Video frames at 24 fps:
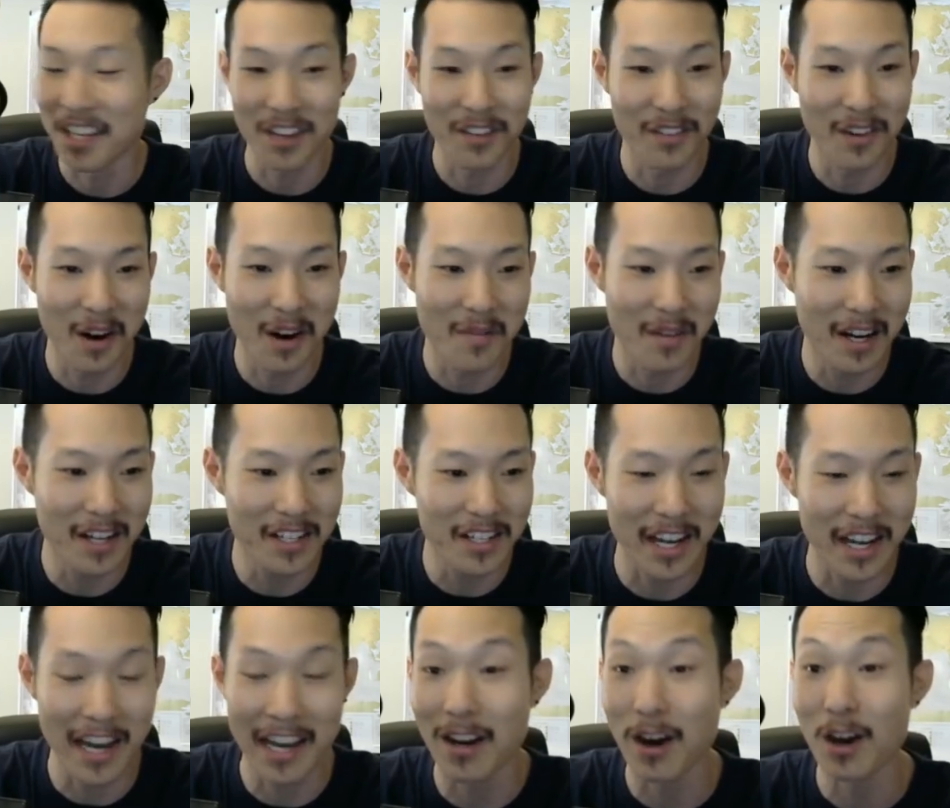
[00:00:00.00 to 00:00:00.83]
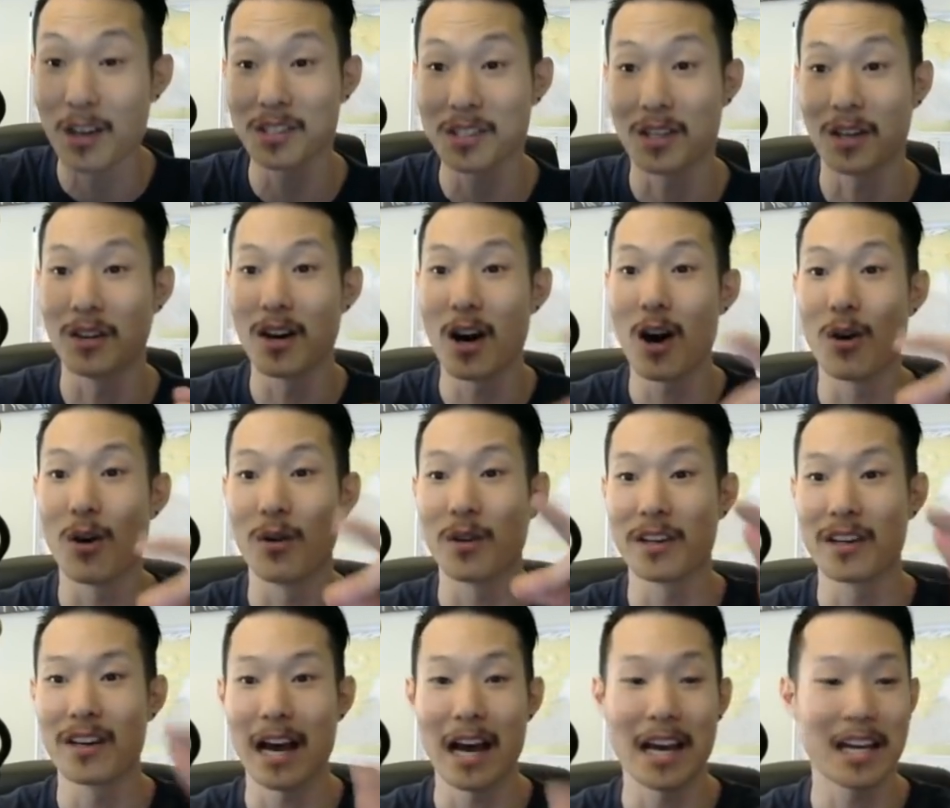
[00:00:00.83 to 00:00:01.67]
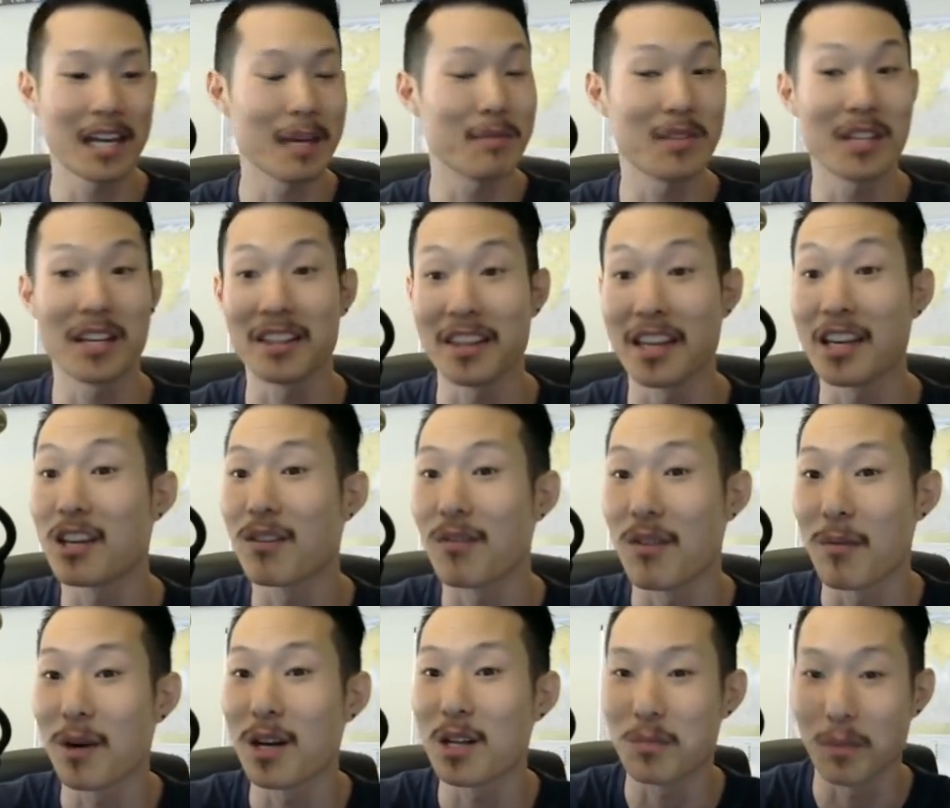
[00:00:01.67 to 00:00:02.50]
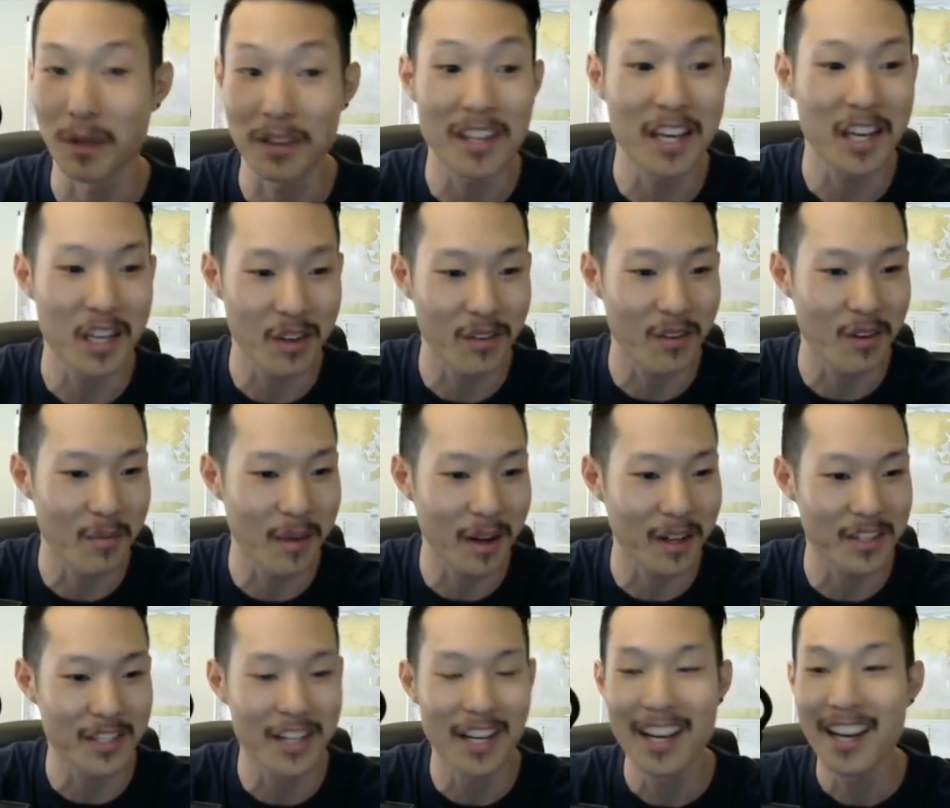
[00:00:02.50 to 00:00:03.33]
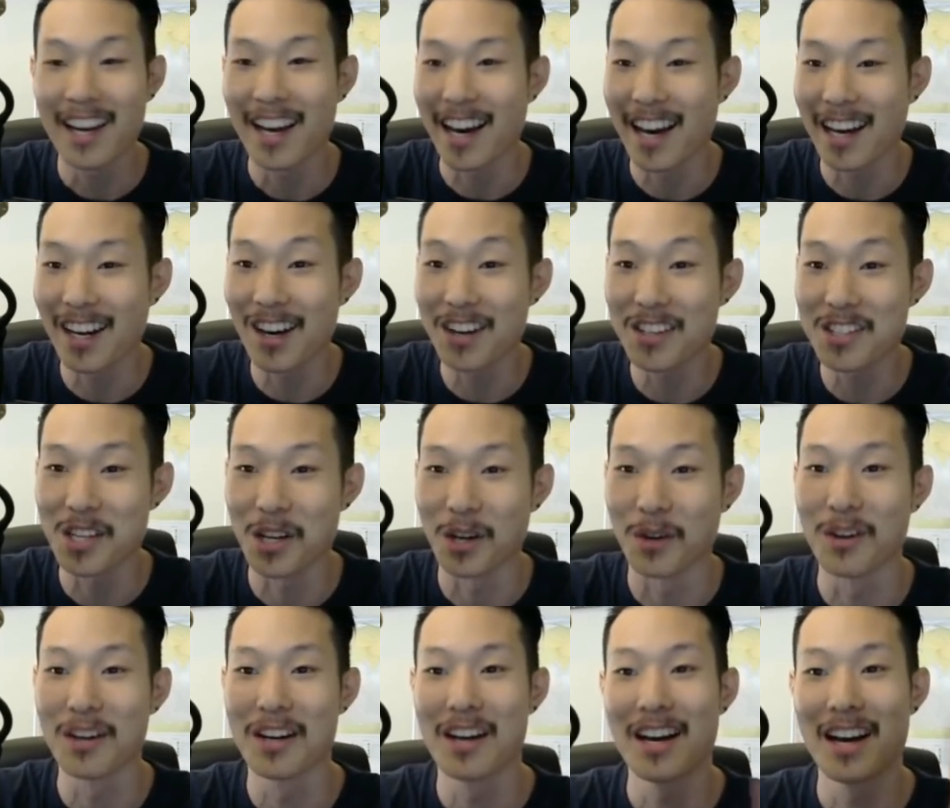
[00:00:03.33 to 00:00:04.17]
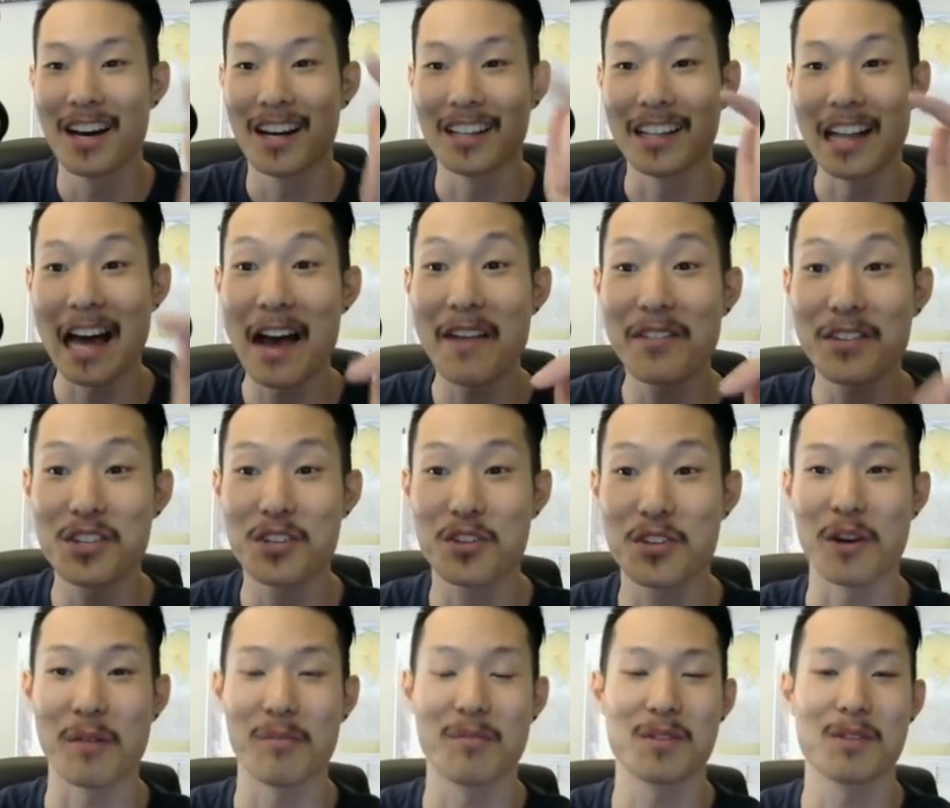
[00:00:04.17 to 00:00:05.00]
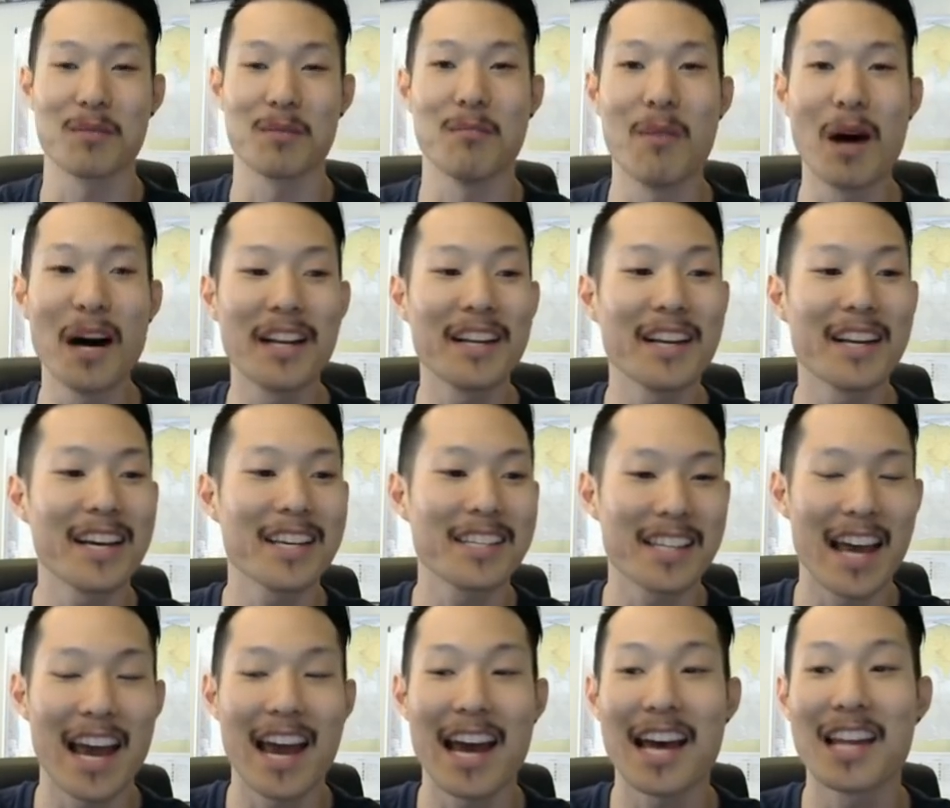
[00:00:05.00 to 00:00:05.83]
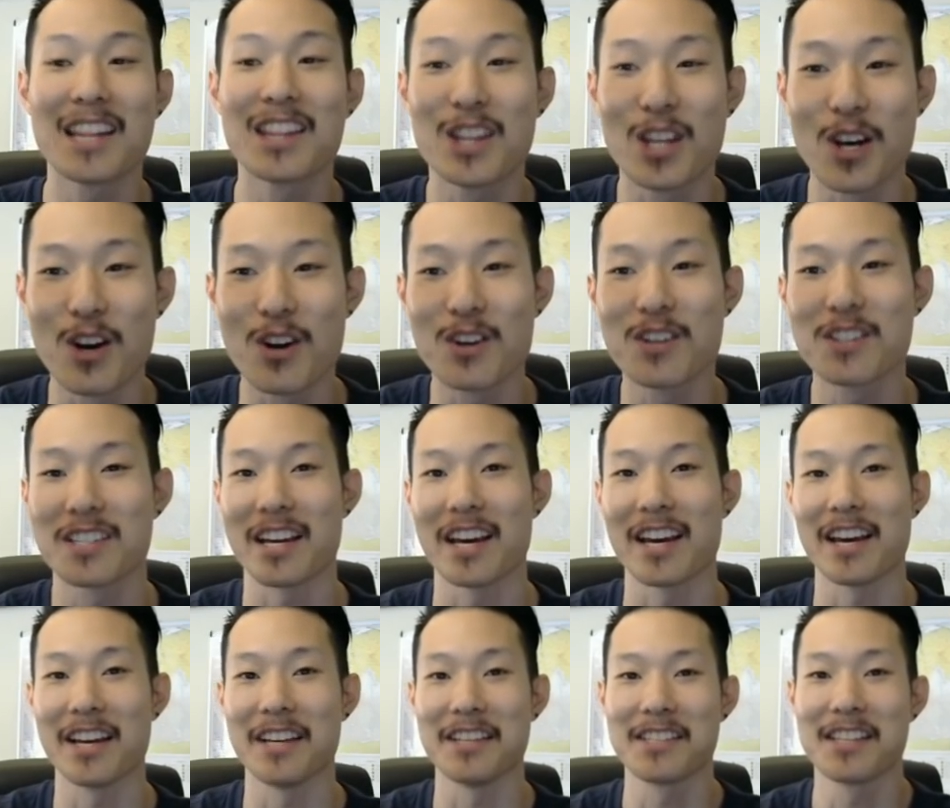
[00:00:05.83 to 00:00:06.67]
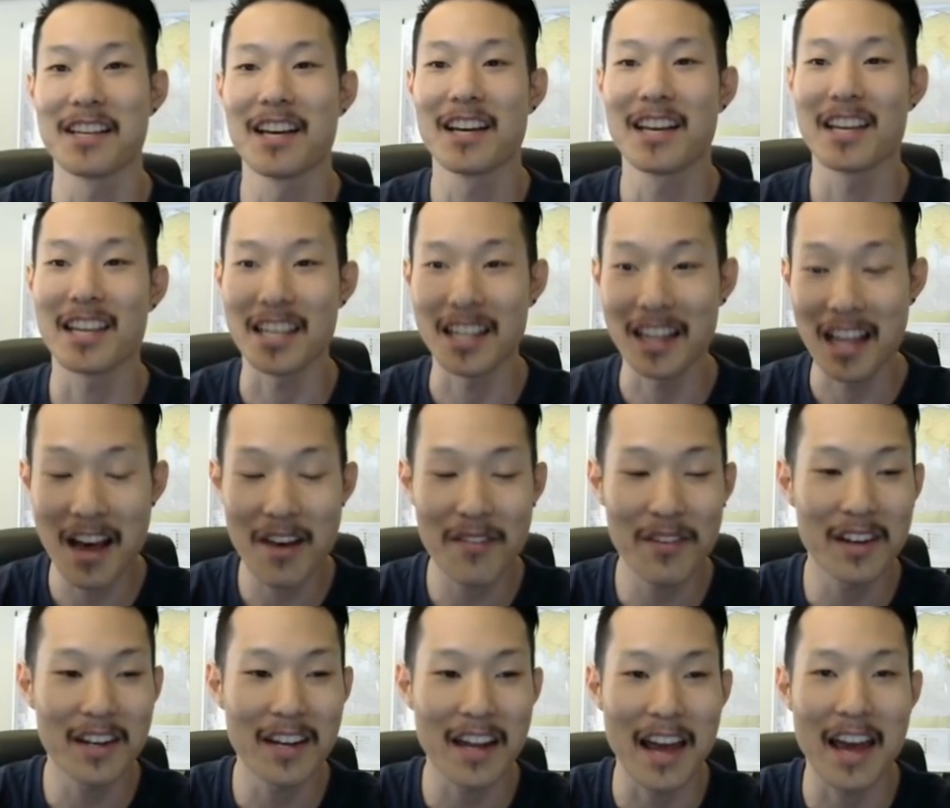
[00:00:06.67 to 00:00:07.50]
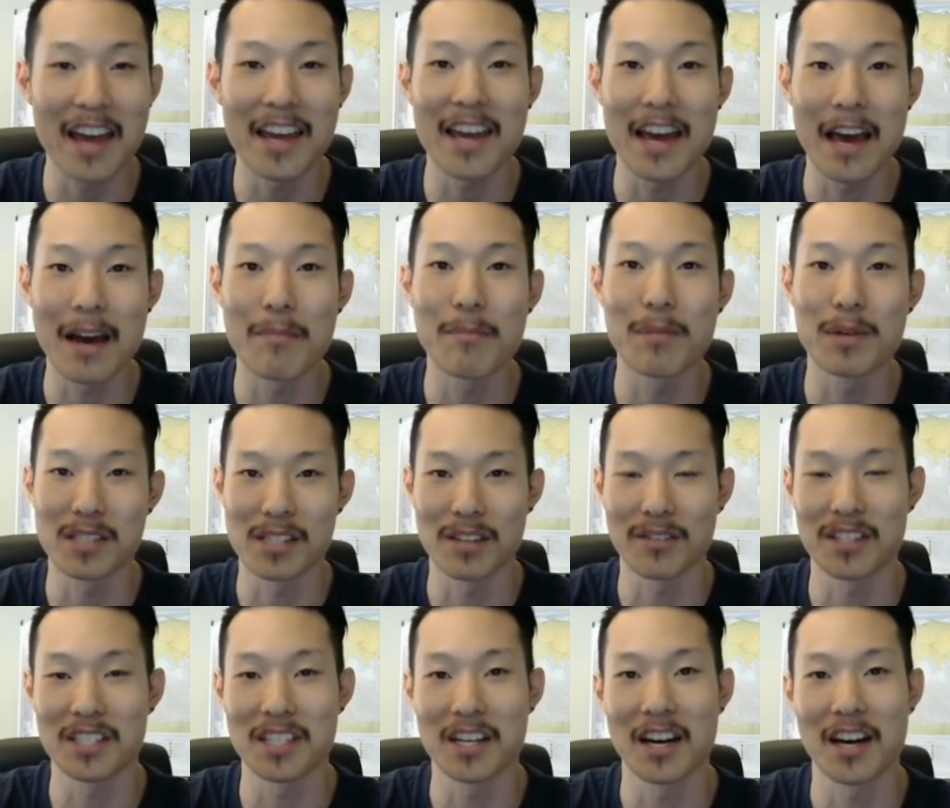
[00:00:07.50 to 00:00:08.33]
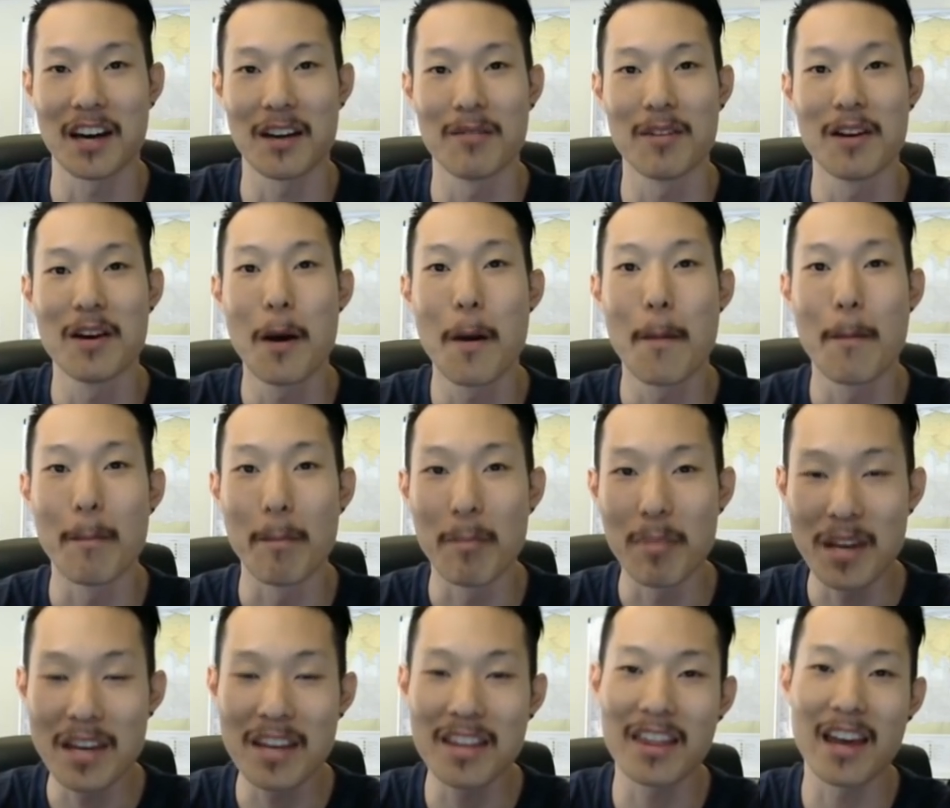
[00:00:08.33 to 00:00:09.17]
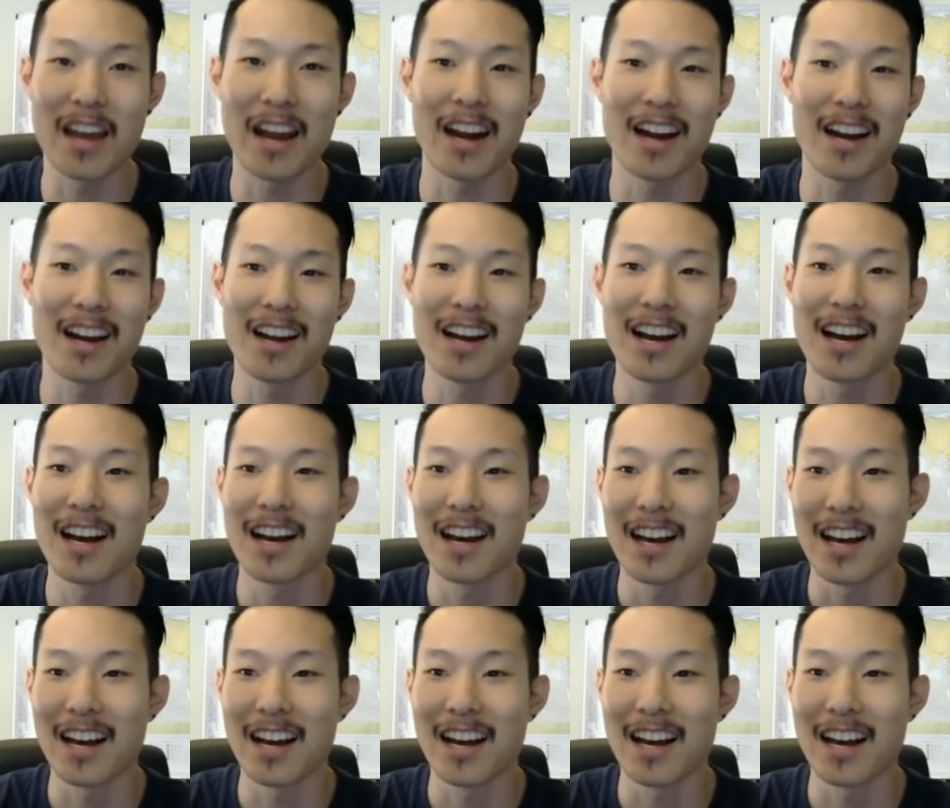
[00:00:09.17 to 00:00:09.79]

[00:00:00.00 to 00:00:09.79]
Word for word: you very much, and also, oh, I keep saying thank you very much, but thank you very much, and also, live streams, Mondays and Thursdays, eleven A M Pacific time, be there,